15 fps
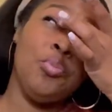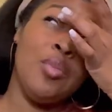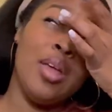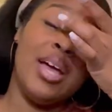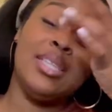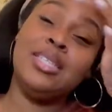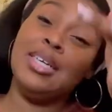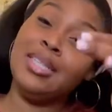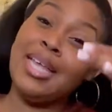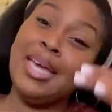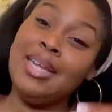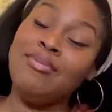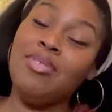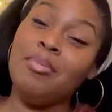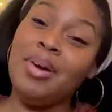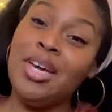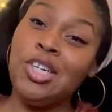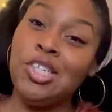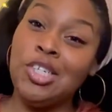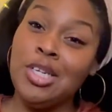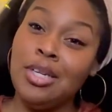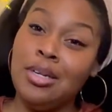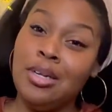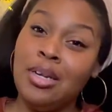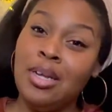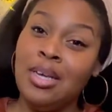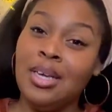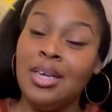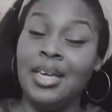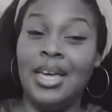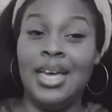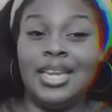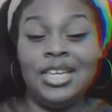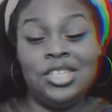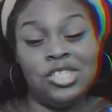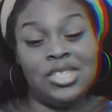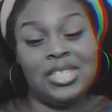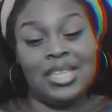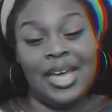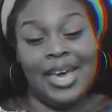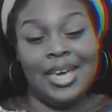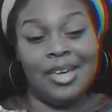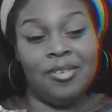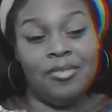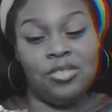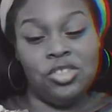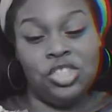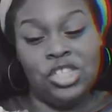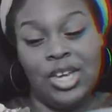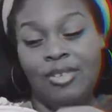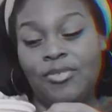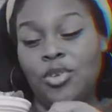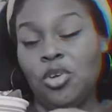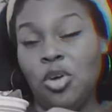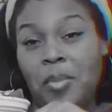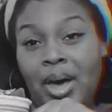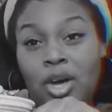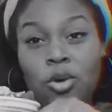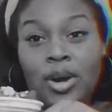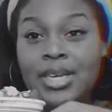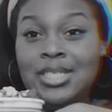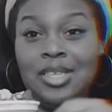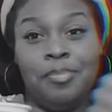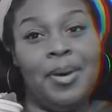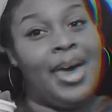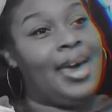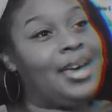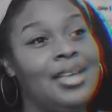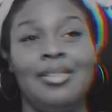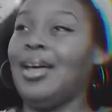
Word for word: I took that information and it just like jet fueled my crazy pack.